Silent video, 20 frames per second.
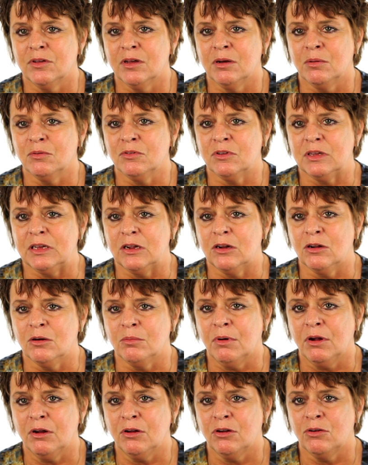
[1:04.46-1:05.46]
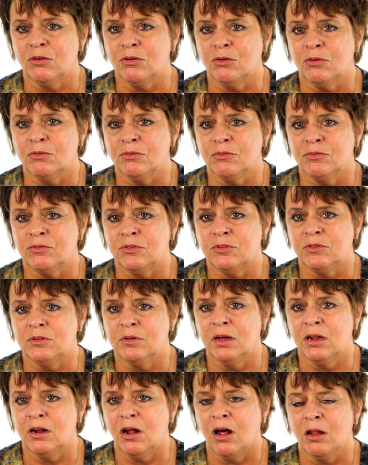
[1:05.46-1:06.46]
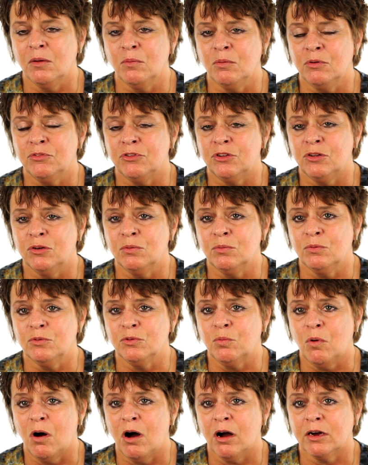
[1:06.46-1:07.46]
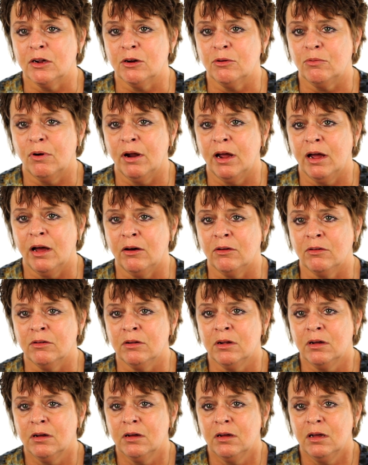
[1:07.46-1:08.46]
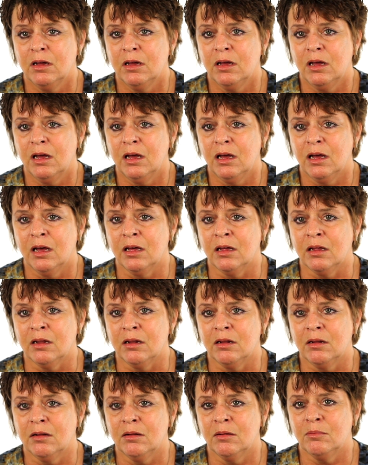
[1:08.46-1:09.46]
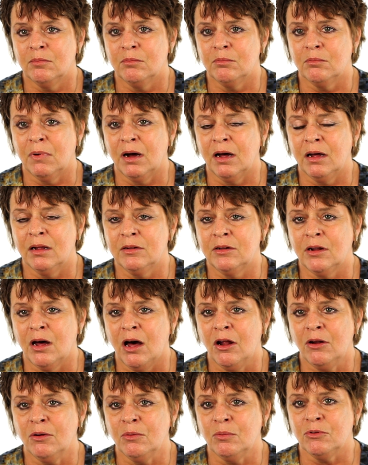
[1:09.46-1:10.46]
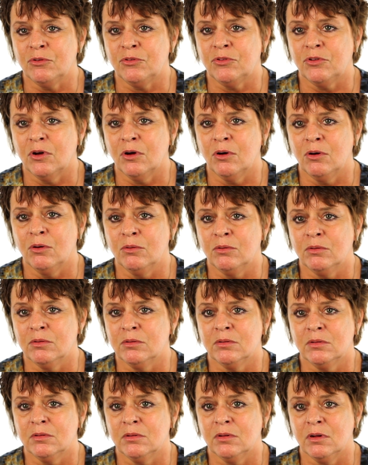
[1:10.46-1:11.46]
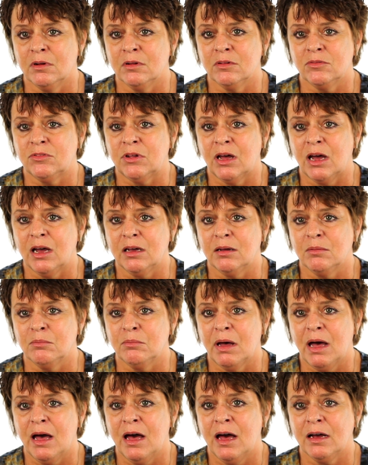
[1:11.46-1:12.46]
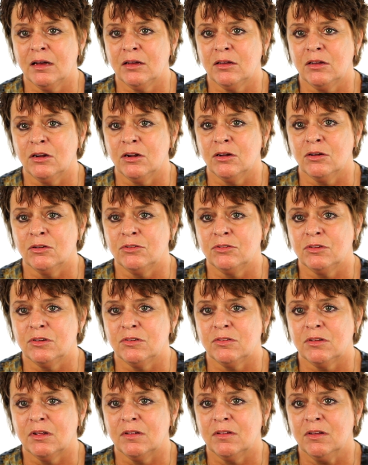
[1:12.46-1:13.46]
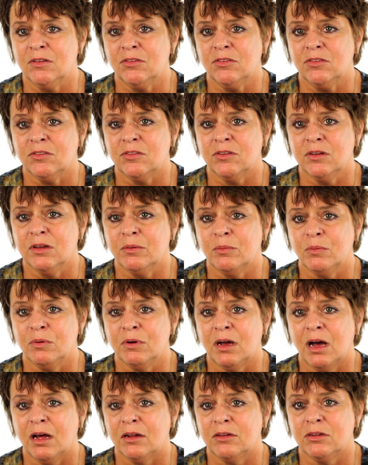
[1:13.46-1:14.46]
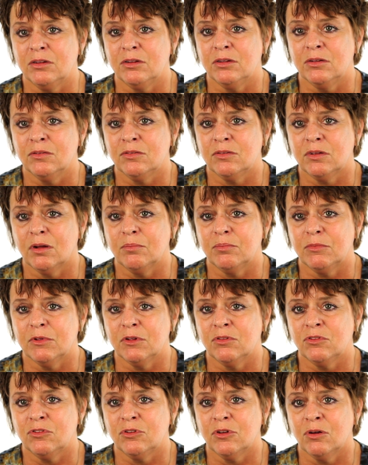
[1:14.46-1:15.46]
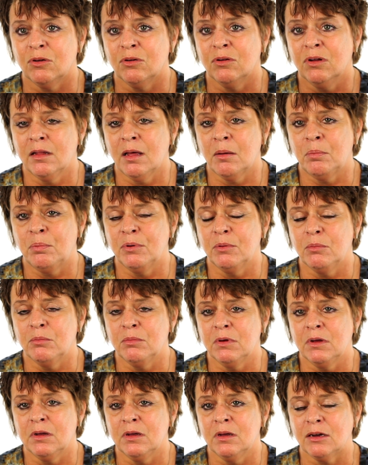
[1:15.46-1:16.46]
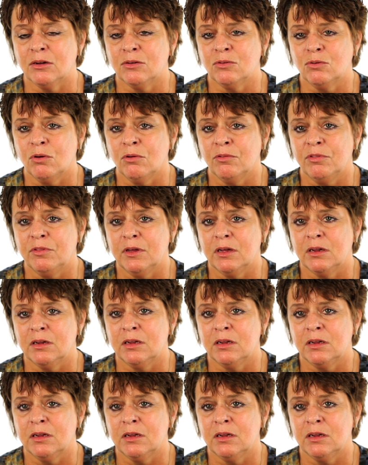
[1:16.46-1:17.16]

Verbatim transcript: it was getting on my nerves and all it was doing was walking around. And my daughter was so taken back, you know, she said, this is it, we got to do something. So they put me Dorothea